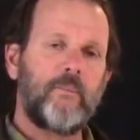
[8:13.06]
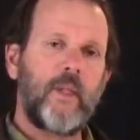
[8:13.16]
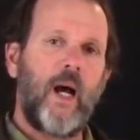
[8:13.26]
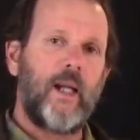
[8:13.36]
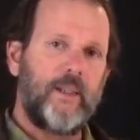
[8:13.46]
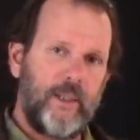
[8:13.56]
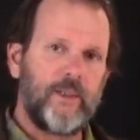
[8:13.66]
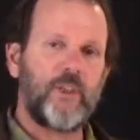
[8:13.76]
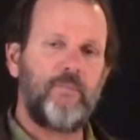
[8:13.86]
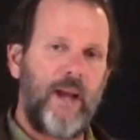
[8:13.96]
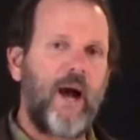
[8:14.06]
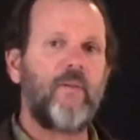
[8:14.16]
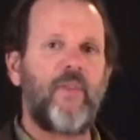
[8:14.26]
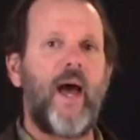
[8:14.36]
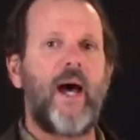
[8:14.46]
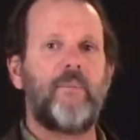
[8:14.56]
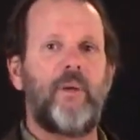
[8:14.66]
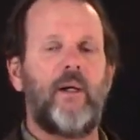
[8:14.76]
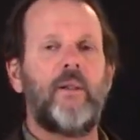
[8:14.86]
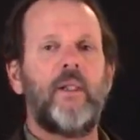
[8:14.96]
ideas about that,
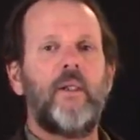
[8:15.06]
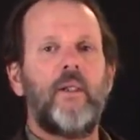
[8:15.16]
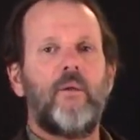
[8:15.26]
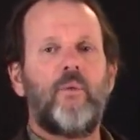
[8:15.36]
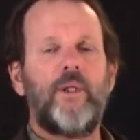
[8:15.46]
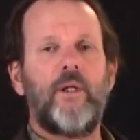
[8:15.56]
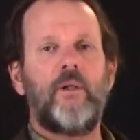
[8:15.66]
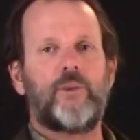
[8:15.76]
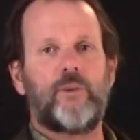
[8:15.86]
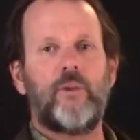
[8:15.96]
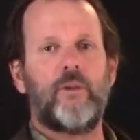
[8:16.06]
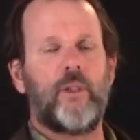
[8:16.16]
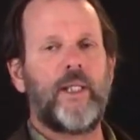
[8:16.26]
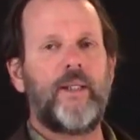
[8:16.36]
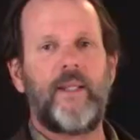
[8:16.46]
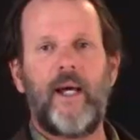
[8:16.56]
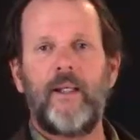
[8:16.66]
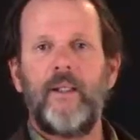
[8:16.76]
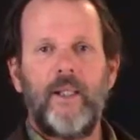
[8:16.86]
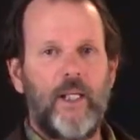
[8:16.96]
but we know certainly that
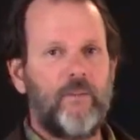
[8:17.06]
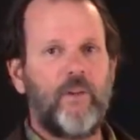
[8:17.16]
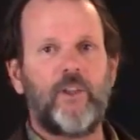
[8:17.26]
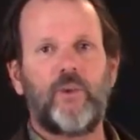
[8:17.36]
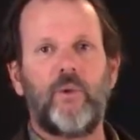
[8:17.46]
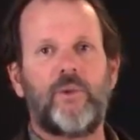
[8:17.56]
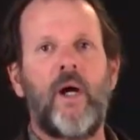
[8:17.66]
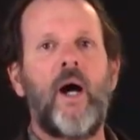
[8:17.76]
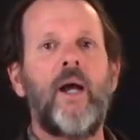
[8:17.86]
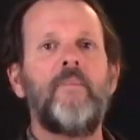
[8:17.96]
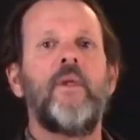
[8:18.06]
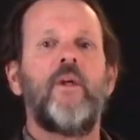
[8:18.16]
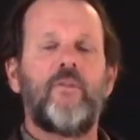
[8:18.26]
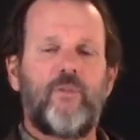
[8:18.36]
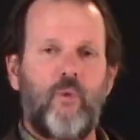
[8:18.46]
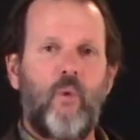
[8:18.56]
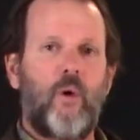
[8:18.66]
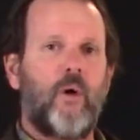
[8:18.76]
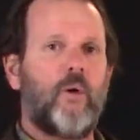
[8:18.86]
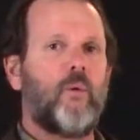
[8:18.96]
in a very short time,
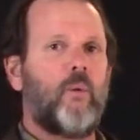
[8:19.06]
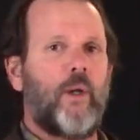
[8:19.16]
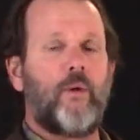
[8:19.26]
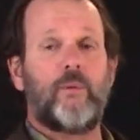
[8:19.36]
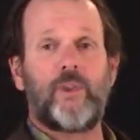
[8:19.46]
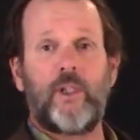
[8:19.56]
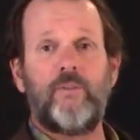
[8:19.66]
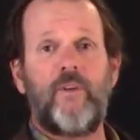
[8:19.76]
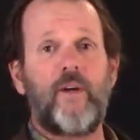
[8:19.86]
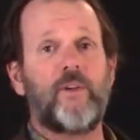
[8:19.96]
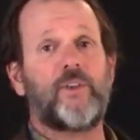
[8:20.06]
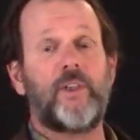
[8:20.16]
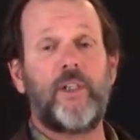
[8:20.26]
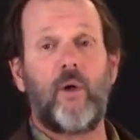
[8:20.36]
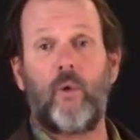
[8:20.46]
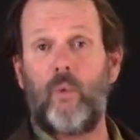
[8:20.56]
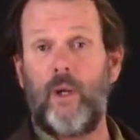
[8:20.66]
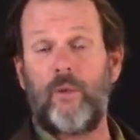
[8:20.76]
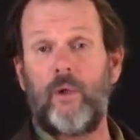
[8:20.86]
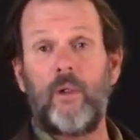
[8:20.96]
for whether it was a confederacy or
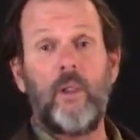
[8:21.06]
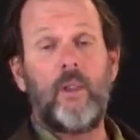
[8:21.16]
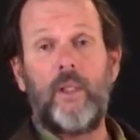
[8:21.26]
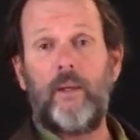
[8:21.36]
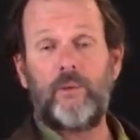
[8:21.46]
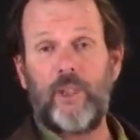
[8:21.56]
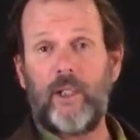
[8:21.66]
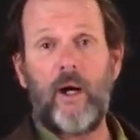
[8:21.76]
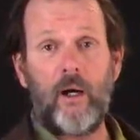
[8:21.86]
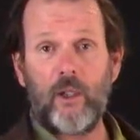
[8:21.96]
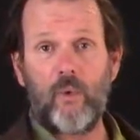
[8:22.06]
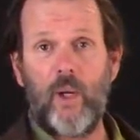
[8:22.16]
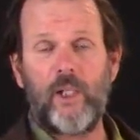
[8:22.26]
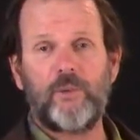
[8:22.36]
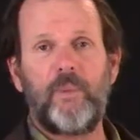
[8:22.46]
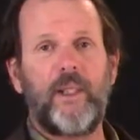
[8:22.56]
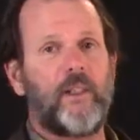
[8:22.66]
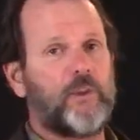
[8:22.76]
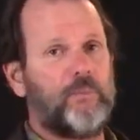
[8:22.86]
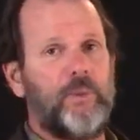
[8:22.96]
whether it was a conquest,
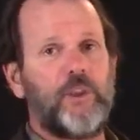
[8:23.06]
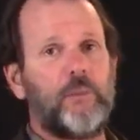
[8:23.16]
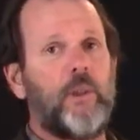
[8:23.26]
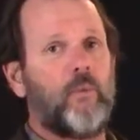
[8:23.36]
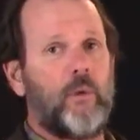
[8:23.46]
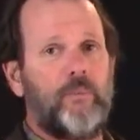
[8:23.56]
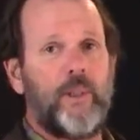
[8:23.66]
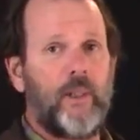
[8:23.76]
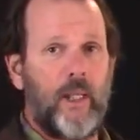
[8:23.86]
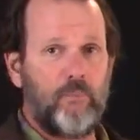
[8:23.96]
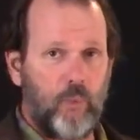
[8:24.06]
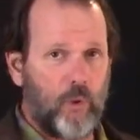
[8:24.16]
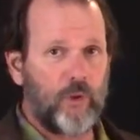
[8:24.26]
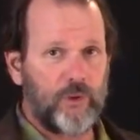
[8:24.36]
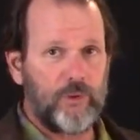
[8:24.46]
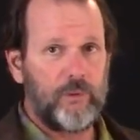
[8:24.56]
because Benjamin would have been a border